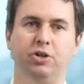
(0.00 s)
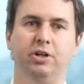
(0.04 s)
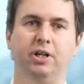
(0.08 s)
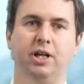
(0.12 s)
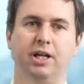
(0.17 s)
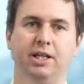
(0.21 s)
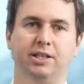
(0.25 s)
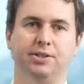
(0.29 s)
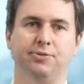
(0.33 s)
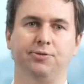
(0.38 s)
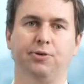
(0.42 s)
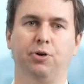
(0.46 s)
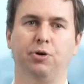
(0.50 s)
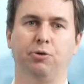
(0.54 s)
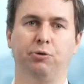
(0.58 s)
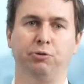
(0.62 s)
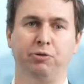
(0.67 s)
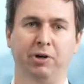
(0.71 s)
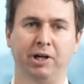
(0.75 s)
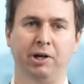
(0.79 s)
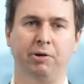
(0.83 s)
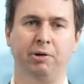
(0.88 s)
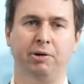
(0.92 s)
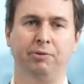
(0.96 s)
is for
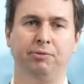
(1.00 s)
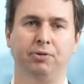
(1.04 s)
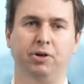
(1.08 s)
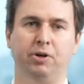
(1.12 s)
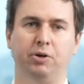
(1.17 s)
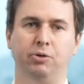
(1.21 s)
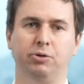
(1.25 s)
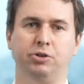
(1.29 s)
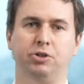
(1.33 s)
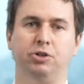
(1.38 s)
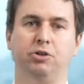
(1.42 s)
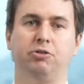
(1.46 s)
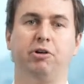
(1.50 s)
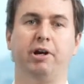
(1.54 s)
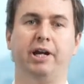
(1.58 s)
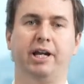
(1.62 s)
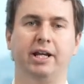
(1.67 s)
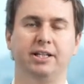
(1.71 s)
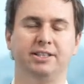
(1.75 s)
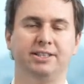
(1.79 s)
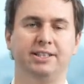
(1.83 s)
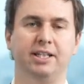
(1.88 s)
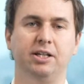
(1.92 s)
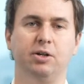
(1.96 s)
Realinflo to create a
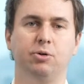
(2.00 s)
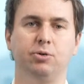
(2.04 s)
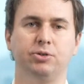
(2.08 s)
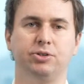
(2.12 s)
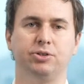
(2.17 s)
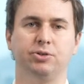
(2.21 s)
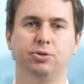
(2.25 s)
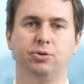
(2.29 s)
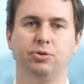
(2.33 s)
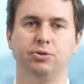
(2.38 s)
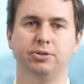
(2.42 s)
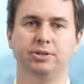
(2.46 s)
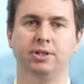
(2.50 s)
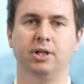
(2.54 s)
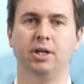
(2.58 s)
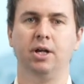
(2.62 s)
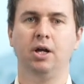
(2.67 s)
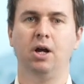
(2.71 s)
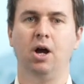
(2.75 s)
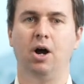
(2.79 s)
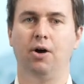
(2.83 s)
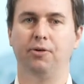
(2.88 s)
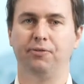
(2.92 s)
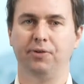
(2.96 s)
single source
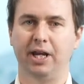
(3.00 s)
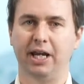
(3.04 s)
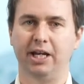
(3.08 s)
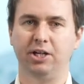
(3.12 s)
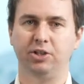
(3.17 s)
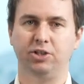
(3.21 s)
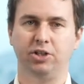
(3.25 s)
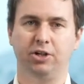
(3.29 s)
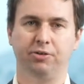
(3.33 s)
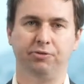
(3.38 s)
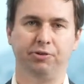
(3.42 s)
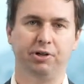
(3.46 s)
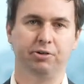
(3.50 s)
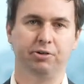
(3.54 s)
of Asia real